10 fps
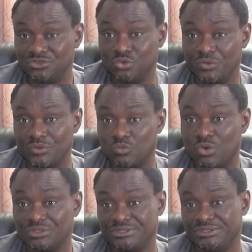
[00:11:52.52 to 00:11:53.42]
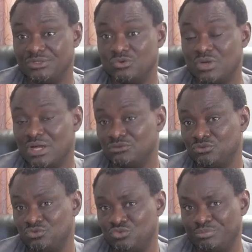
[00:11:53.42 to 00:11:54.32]
doing what they know how
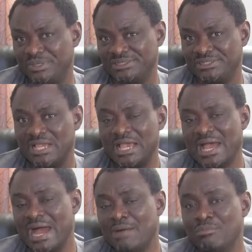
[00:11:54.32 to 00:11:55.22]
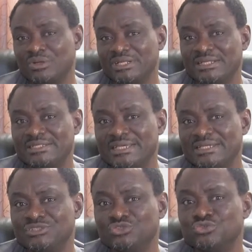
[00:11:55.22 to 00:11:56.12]
to do best. Our model here
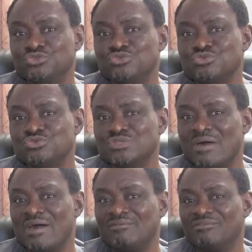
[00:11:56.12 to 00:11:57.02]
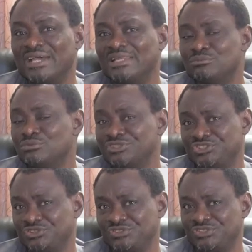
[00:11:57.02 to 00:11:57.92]
is to use our available
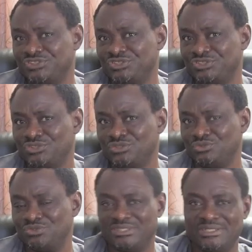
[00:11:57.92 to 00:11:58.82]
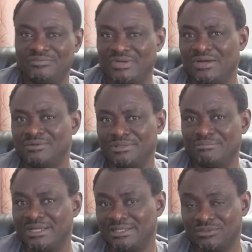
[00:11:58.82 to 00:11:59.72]
resources to deliver on the
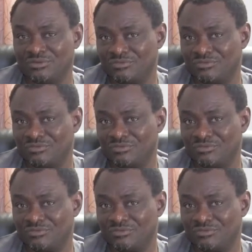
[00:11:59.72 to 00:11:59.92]
mandate